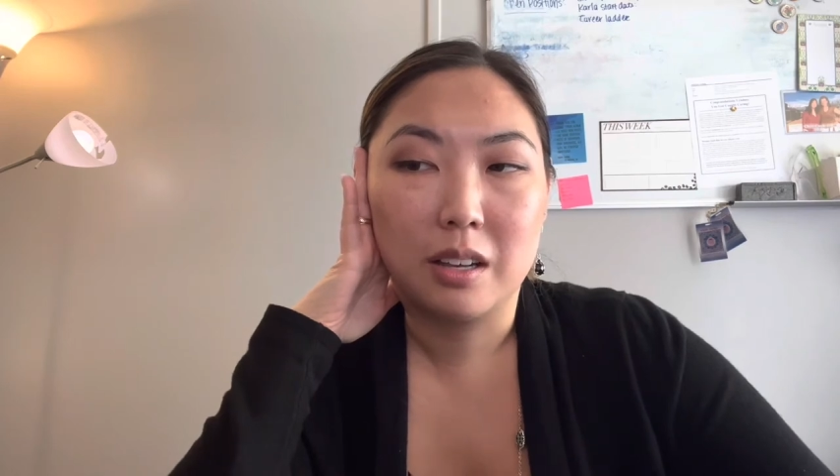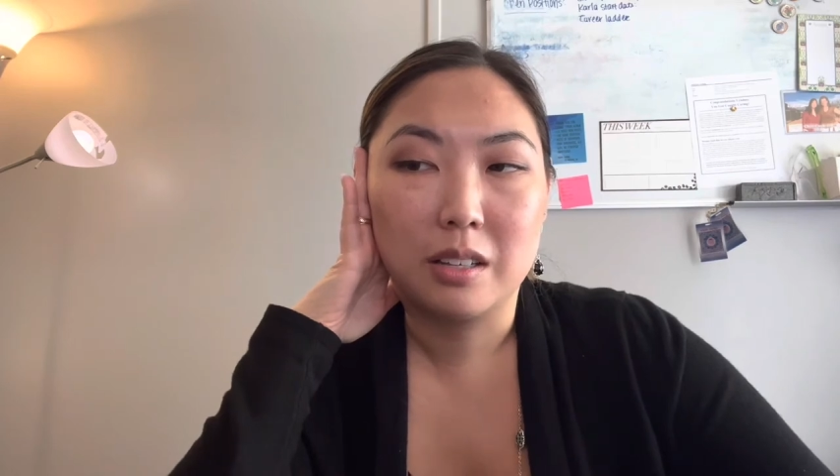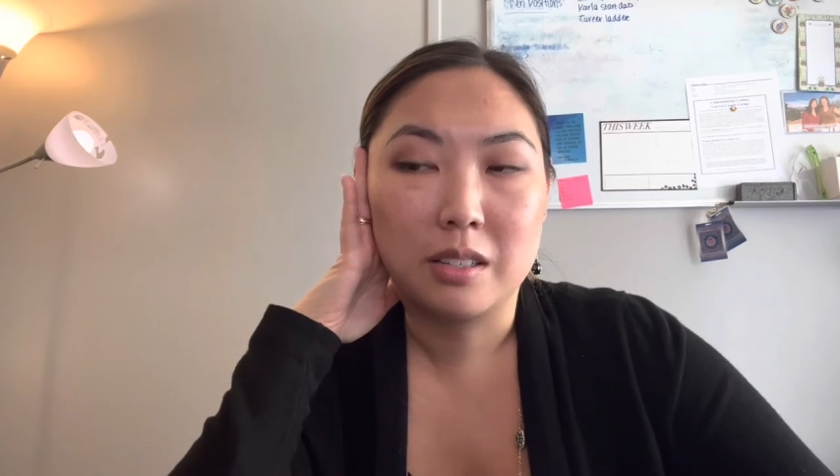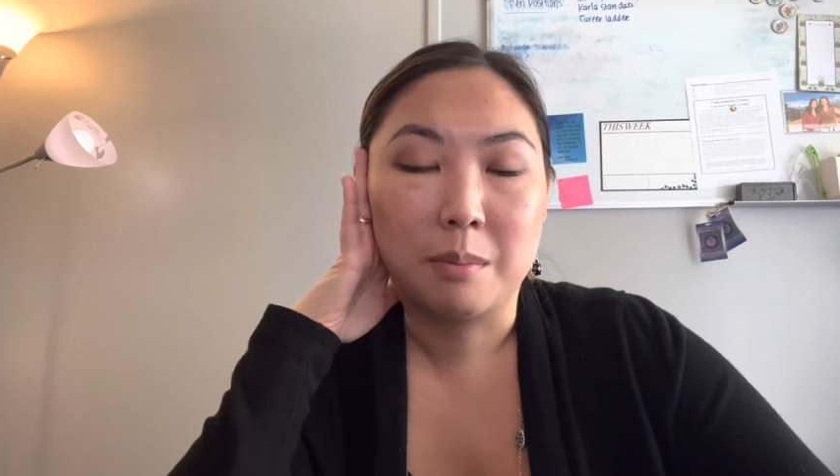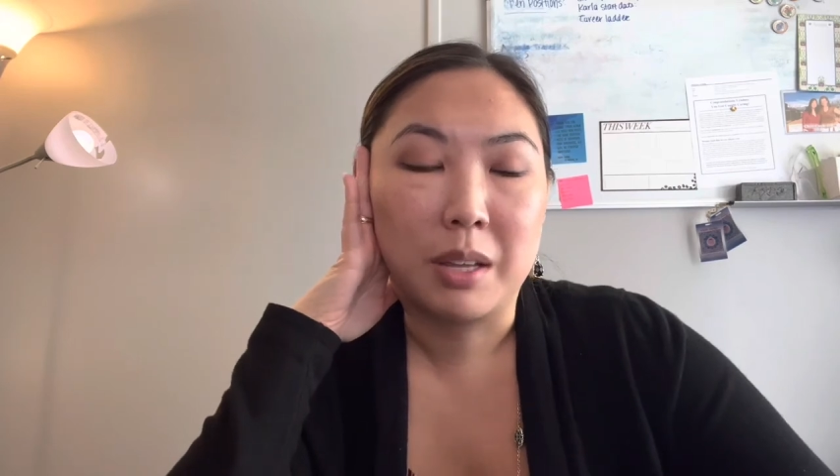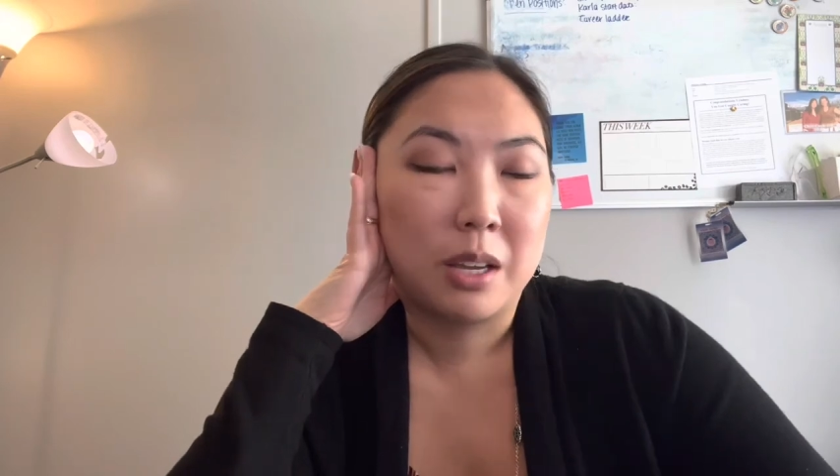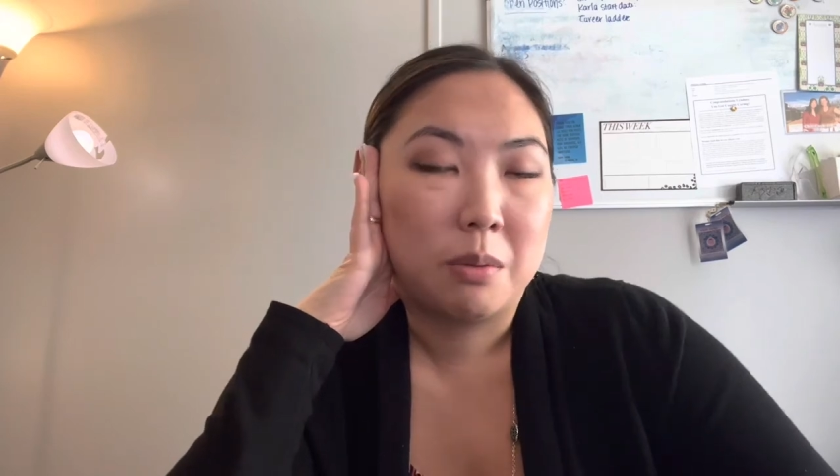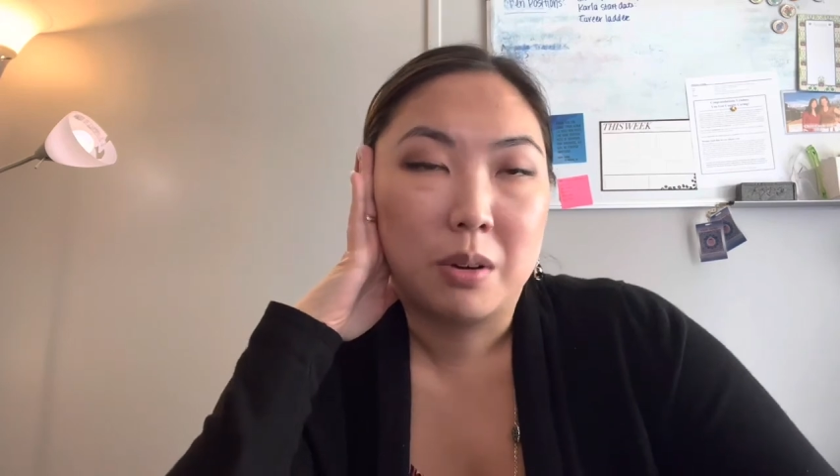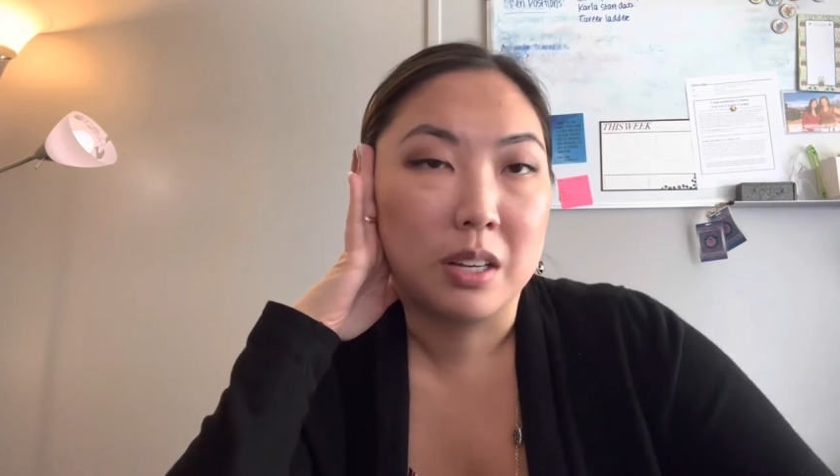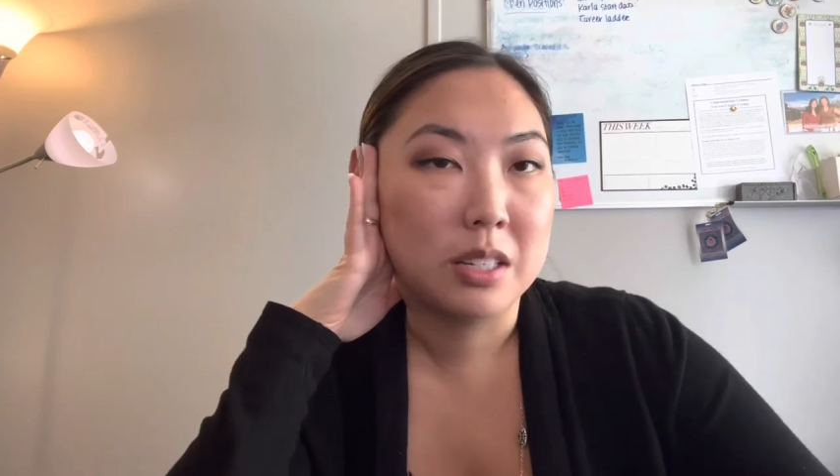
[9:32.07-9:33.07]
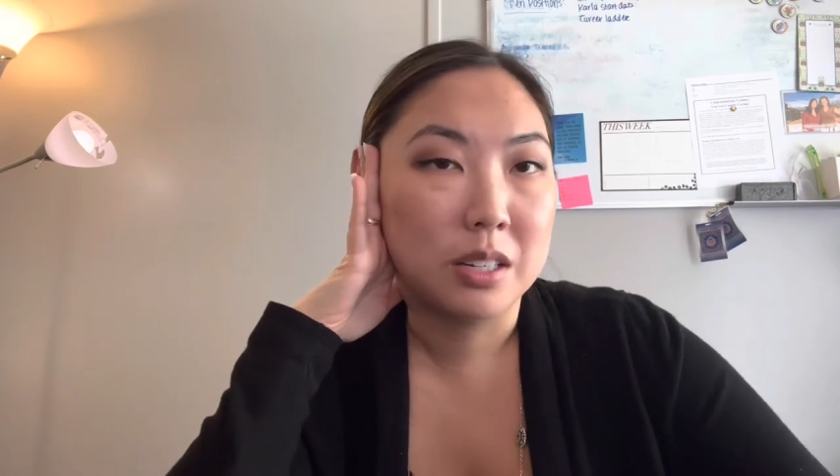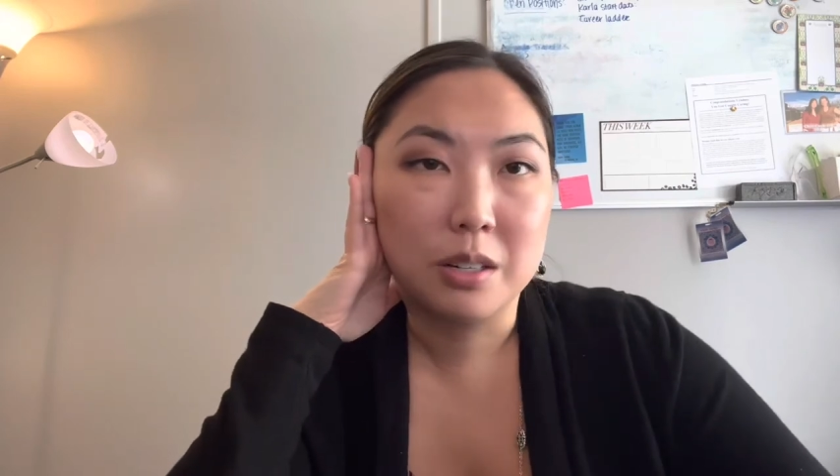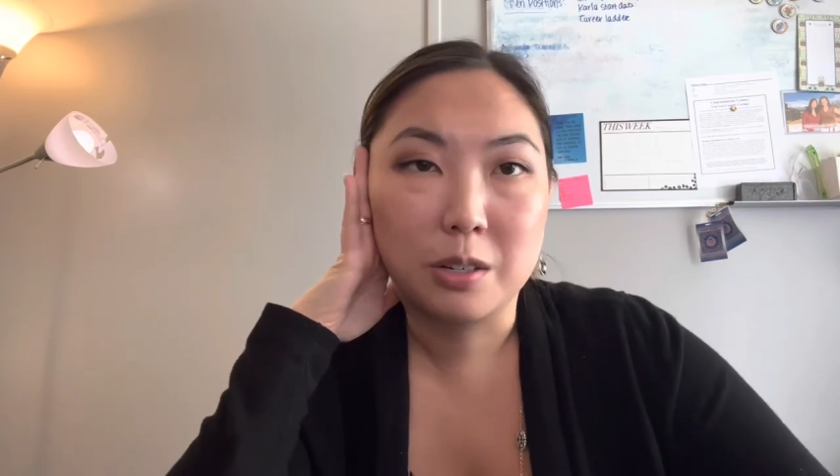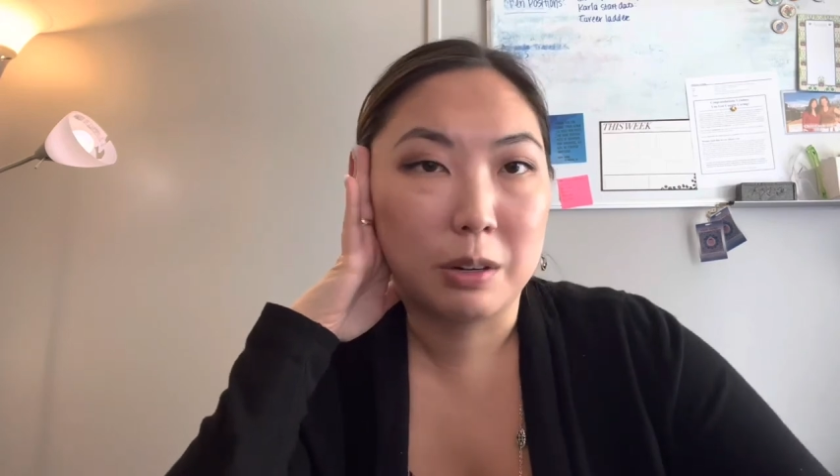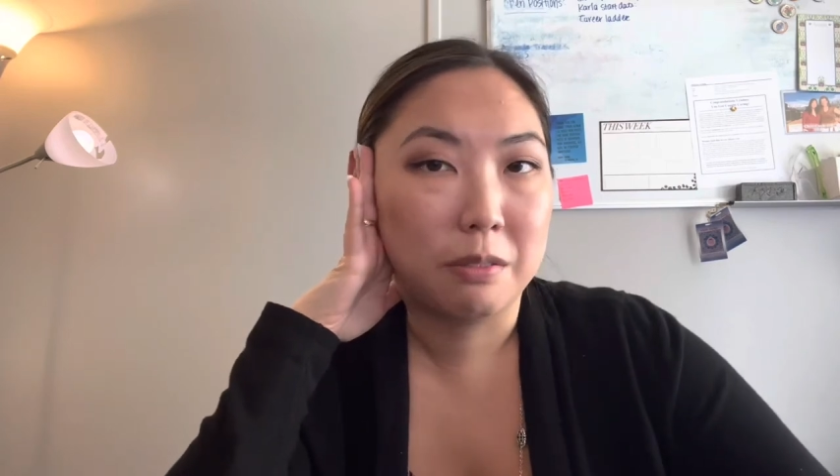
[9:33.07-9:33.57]
something you will continue
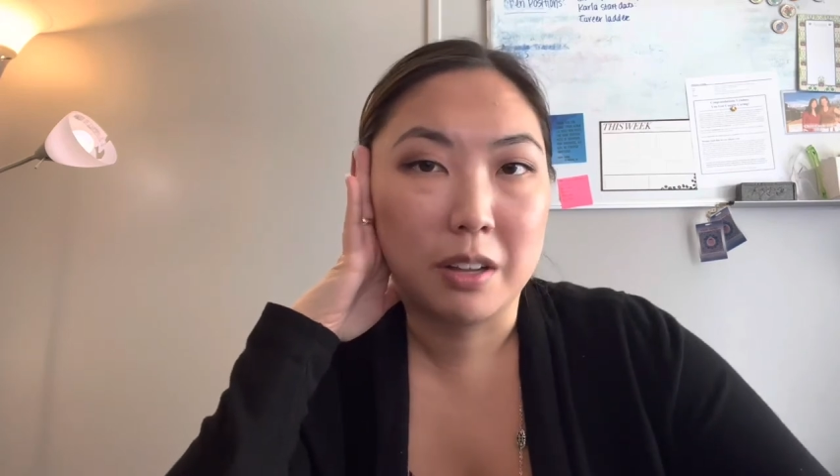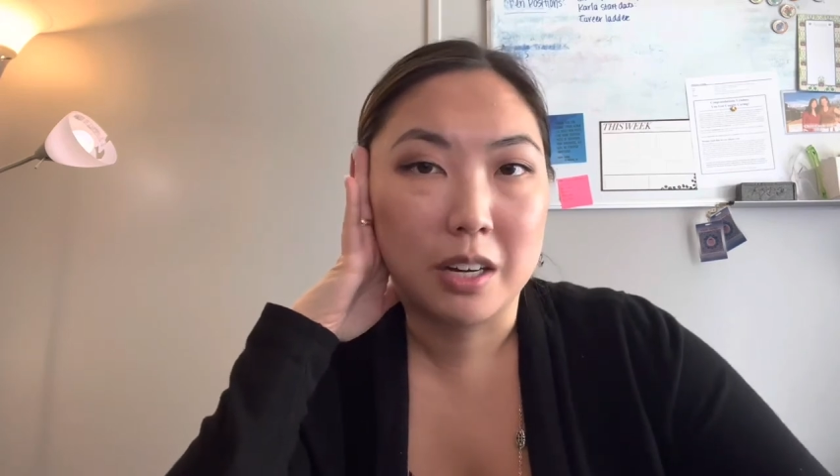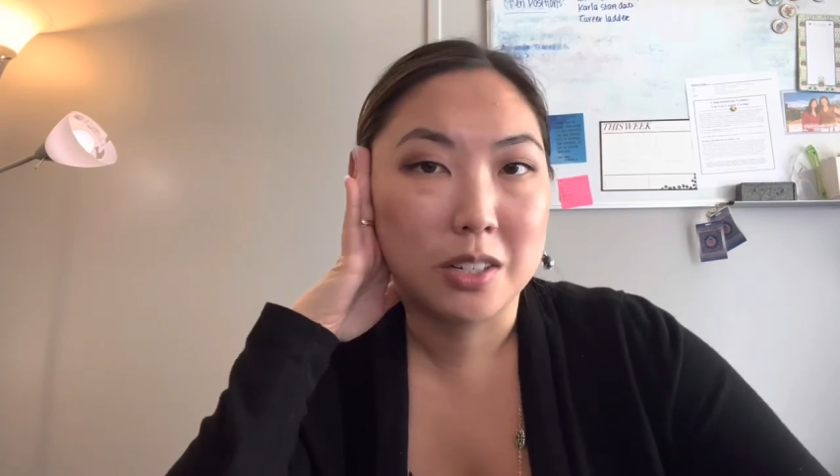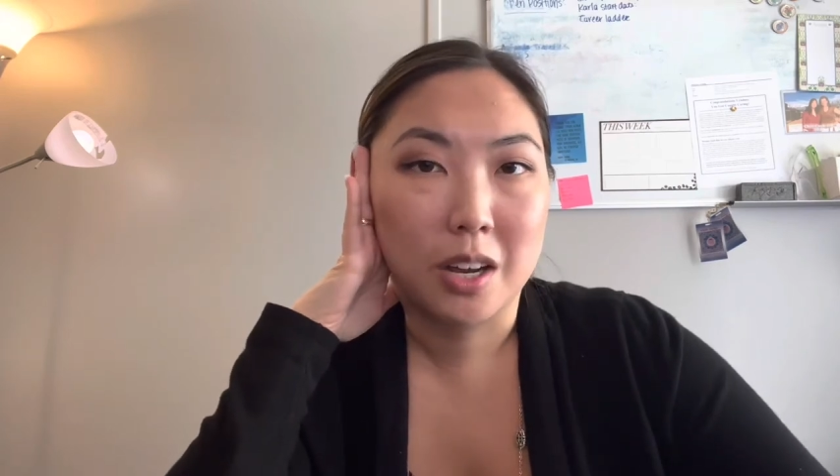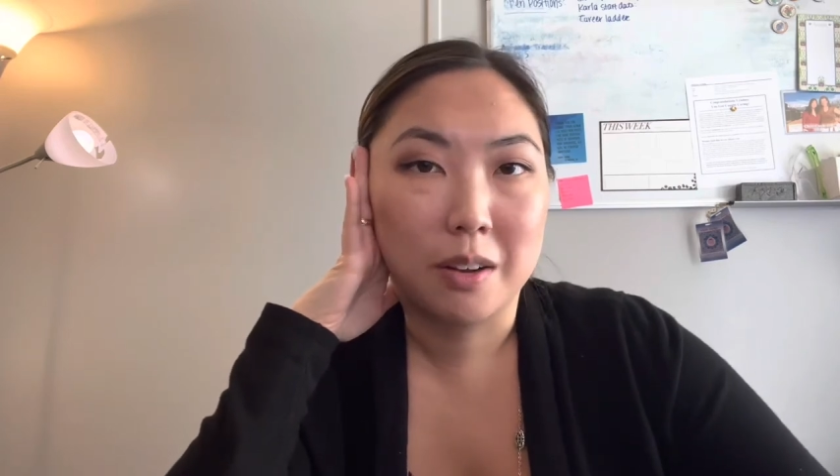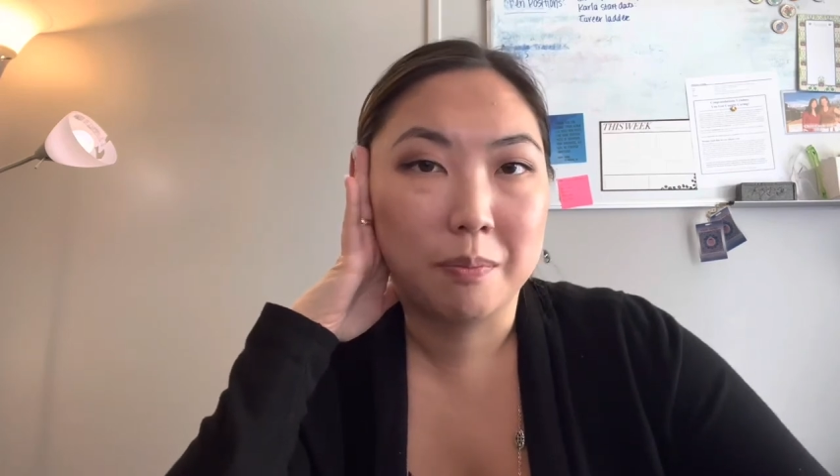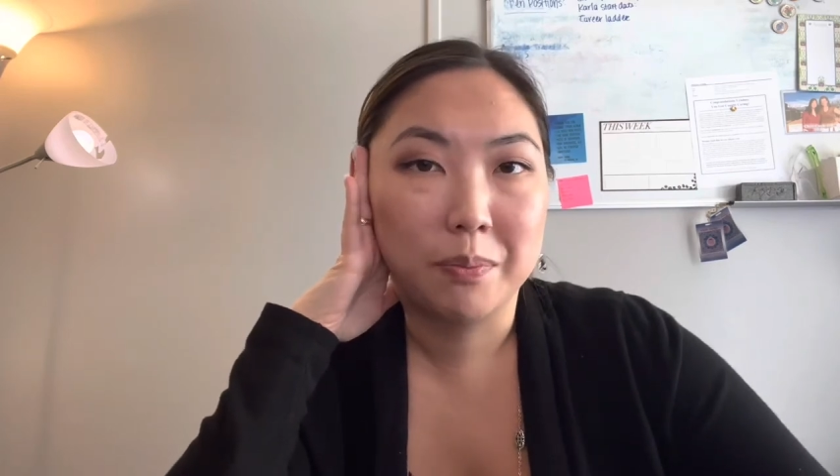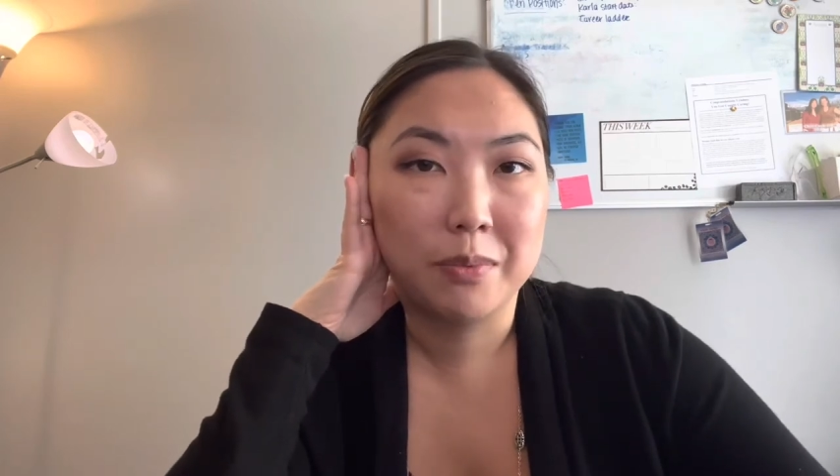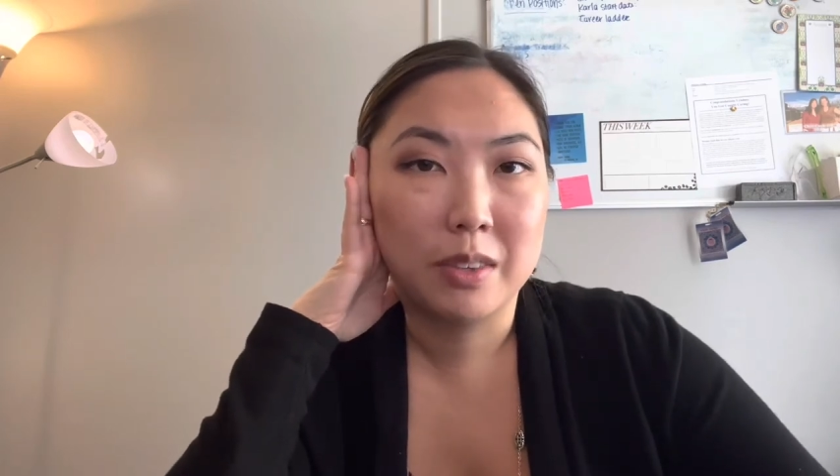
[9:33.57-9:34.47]
to reflect on